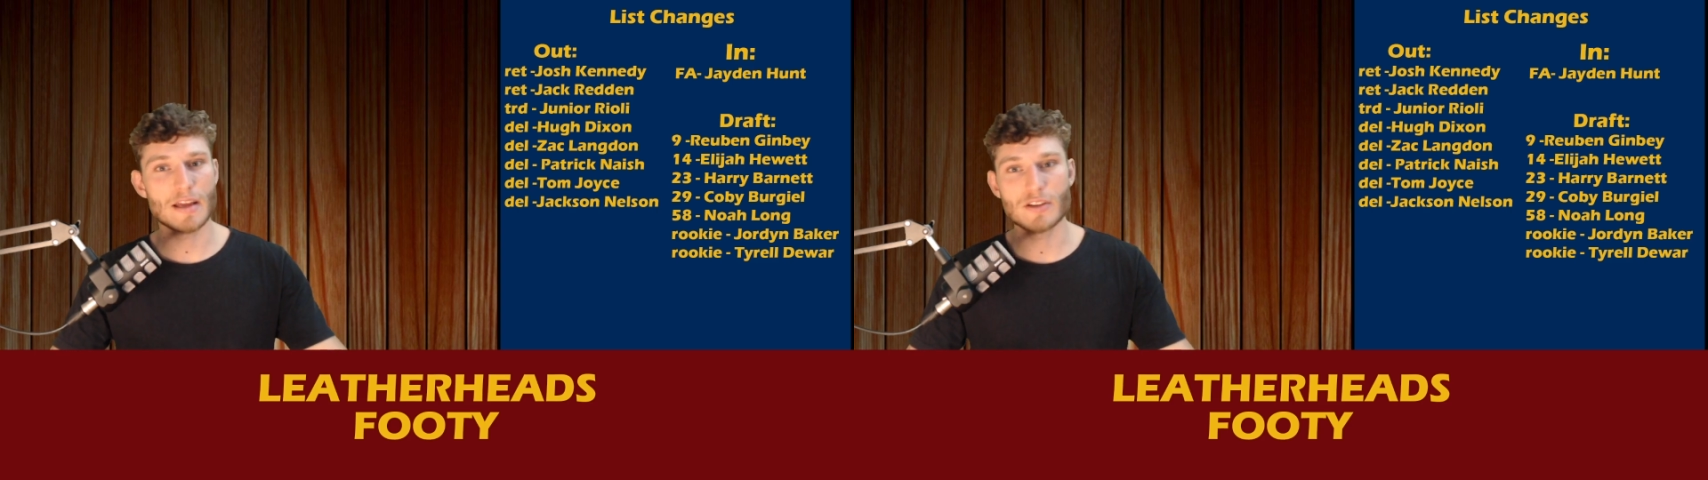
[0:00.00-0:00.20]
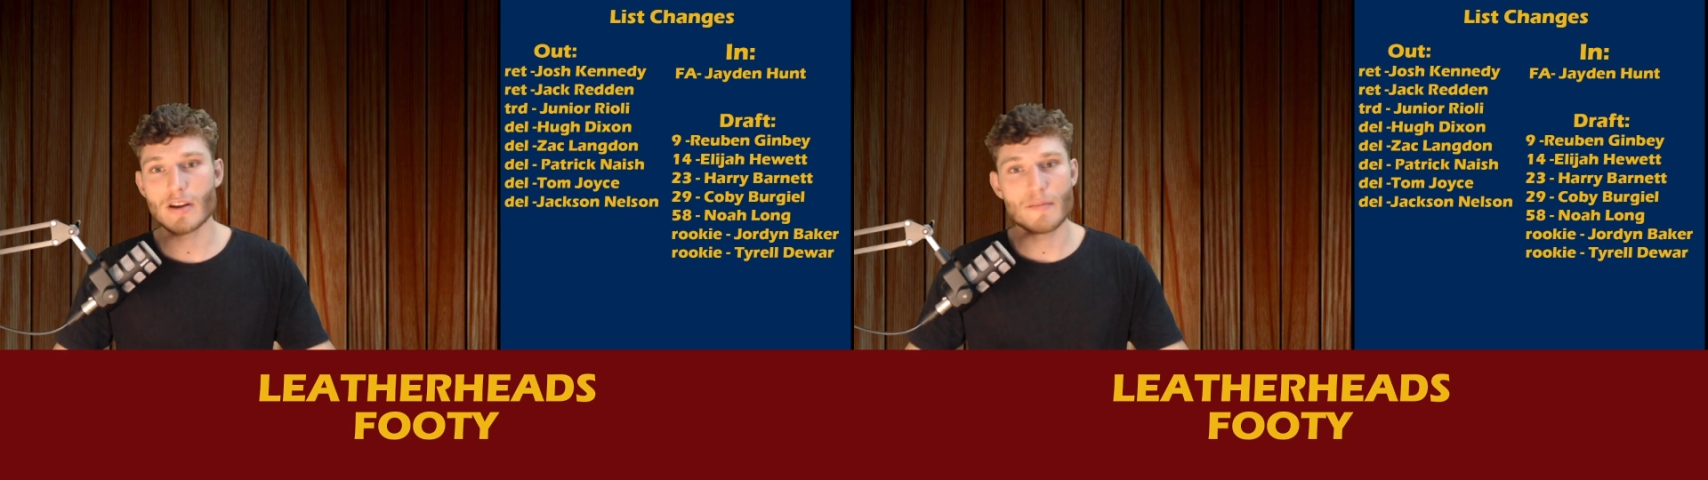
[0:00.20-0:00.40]

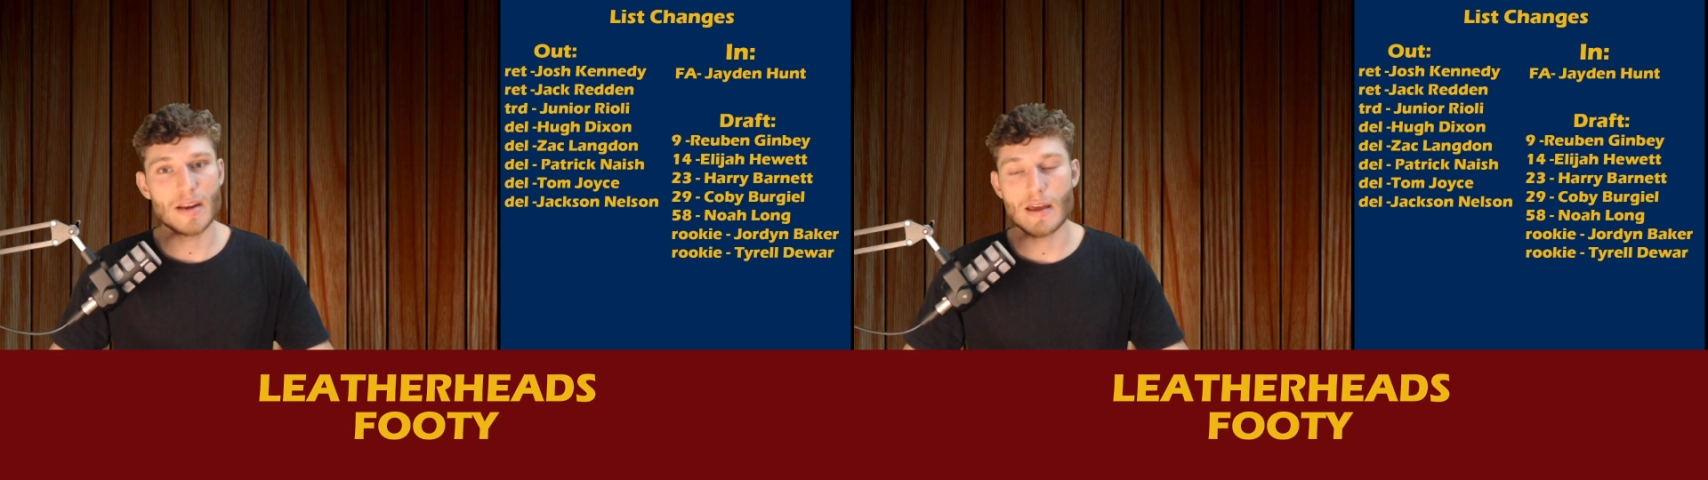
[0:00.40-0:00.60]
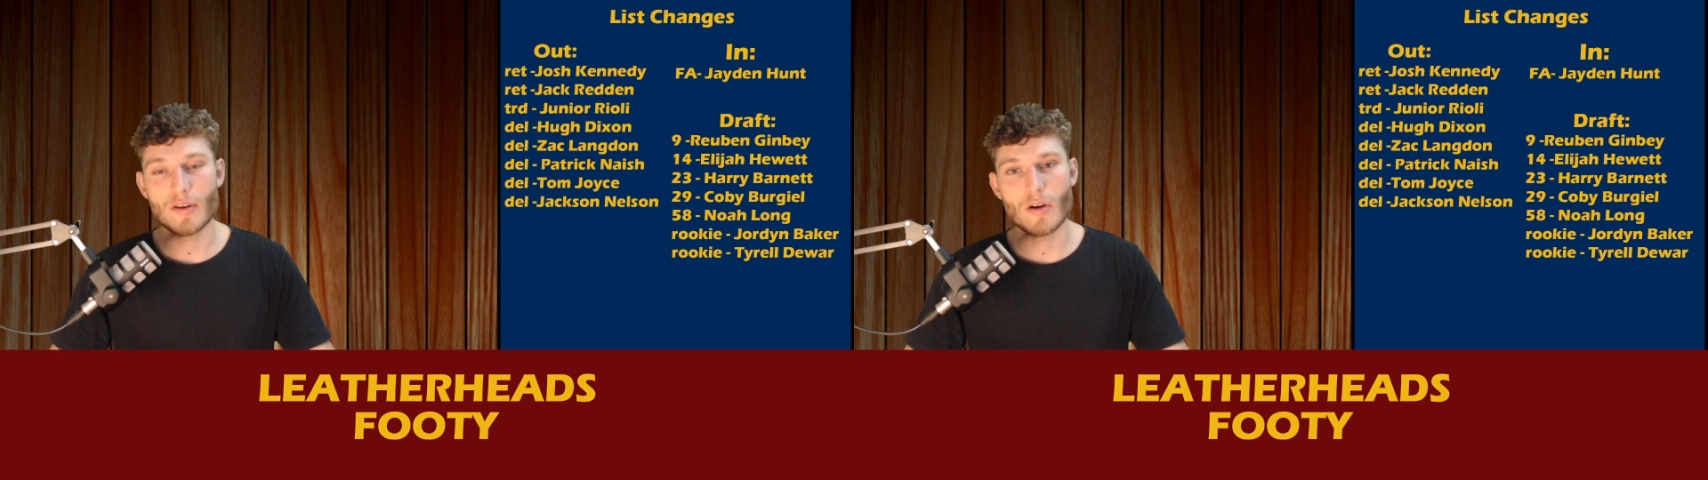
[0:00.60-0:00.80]
they don't have
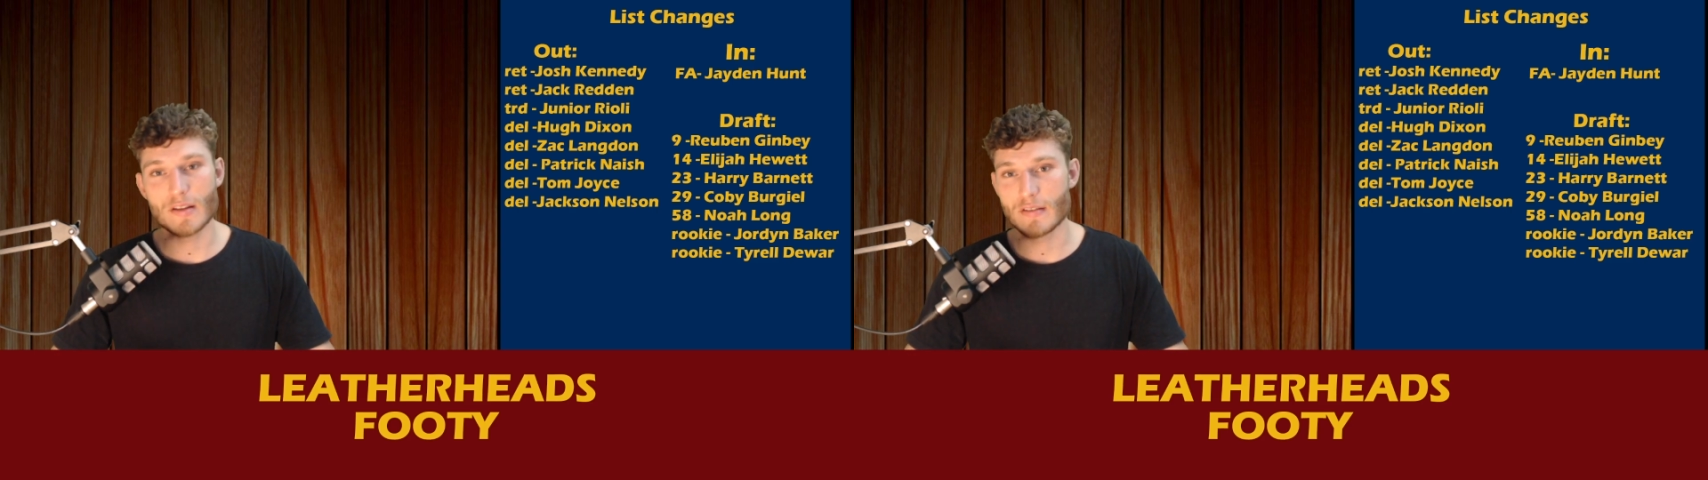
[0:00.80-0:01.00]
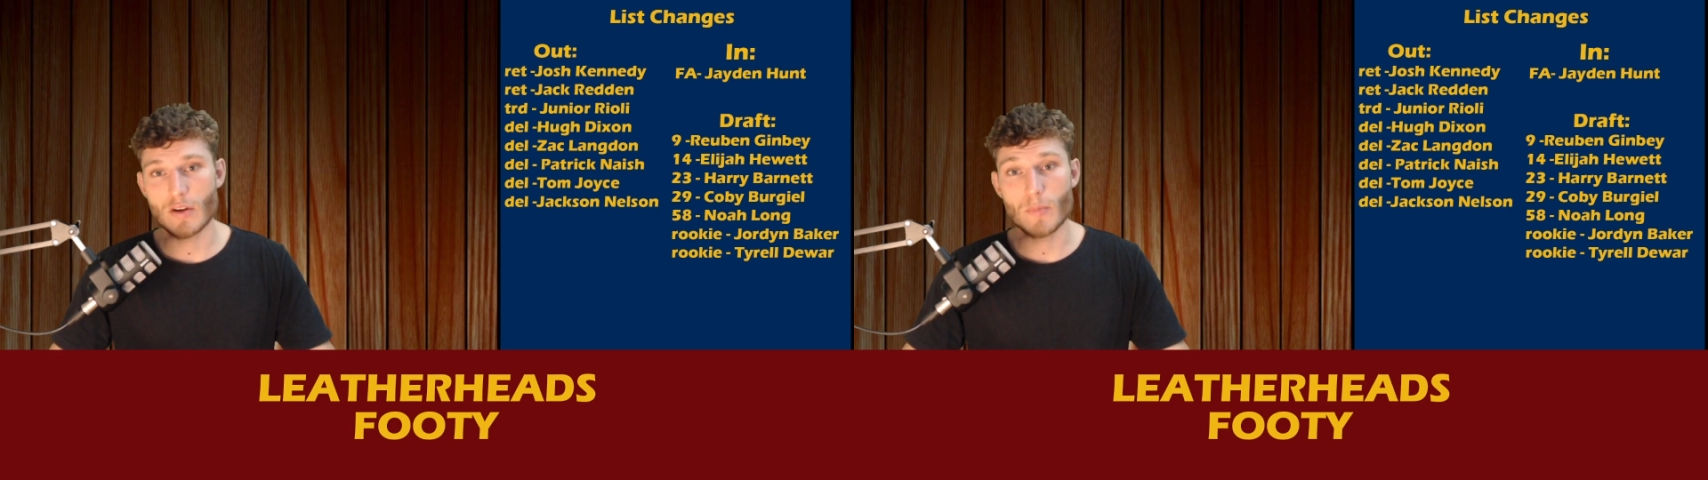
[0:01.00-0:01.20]
many other
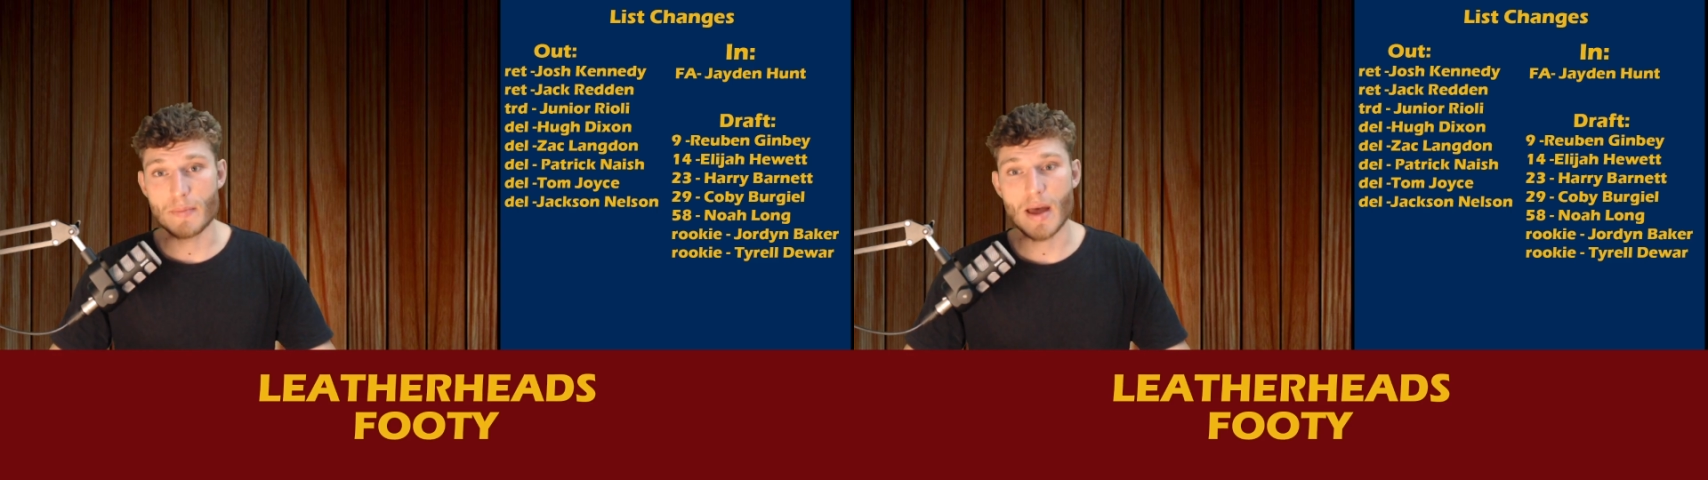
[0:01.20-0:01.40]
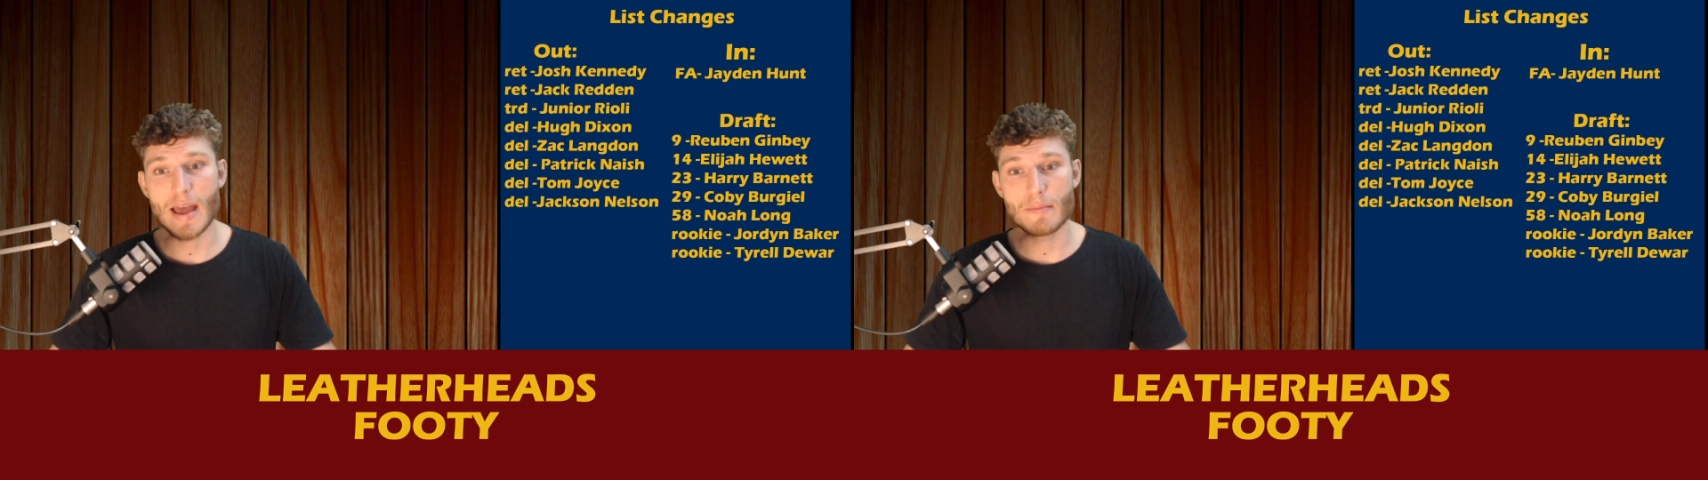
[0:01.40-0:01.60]
guys that they'll be
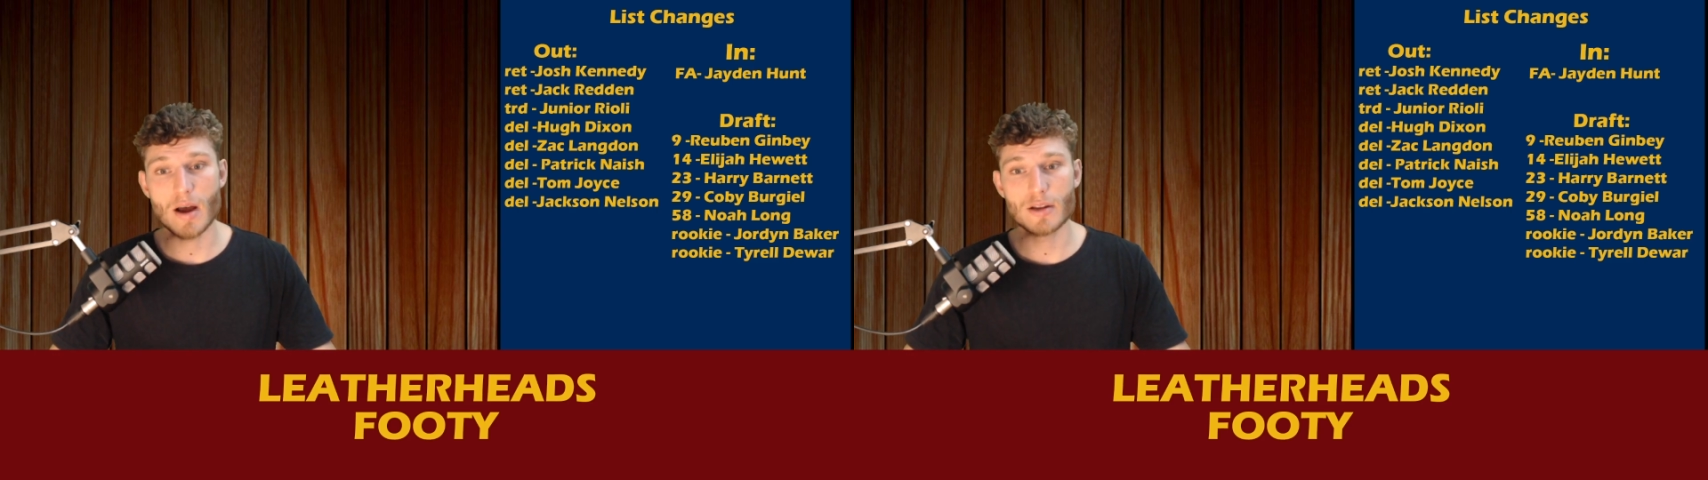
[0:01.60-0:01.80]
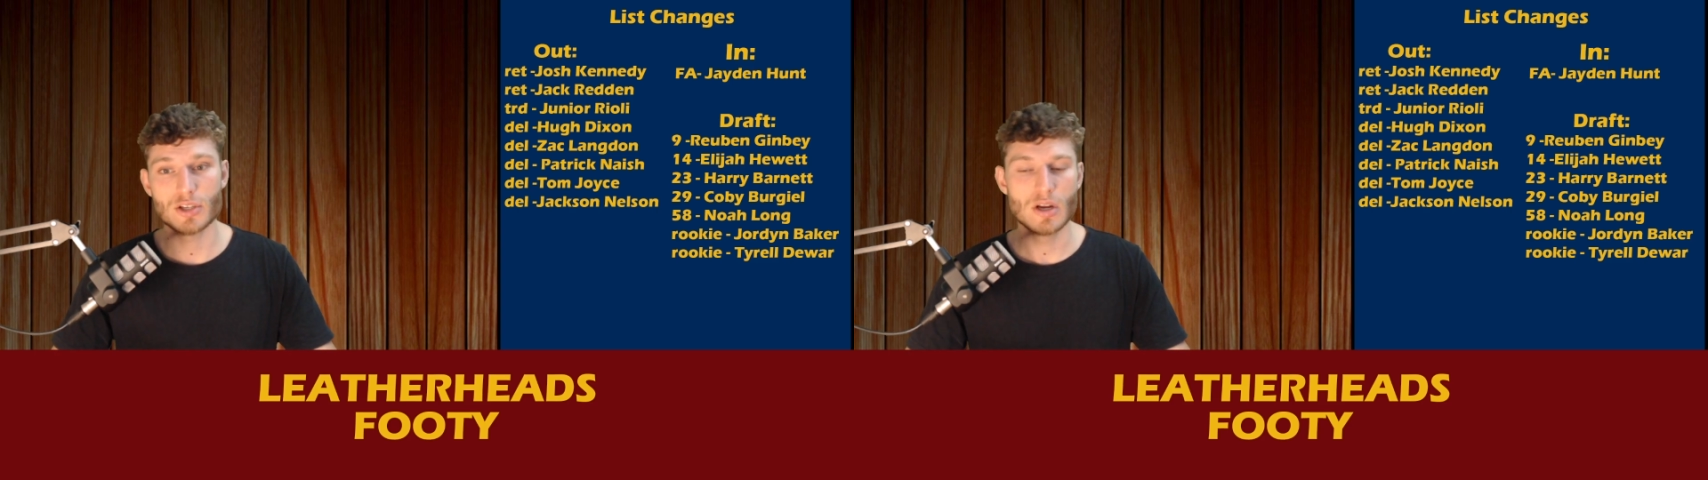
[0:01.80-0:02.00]
paying
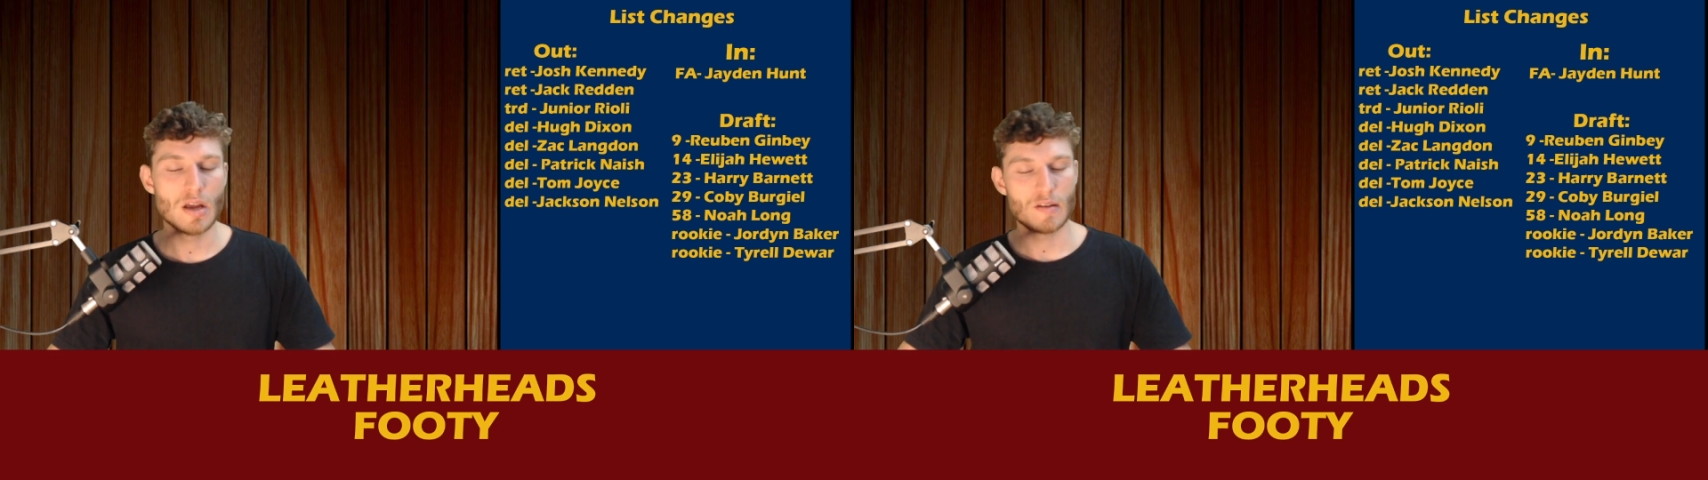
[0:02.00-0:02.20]
much.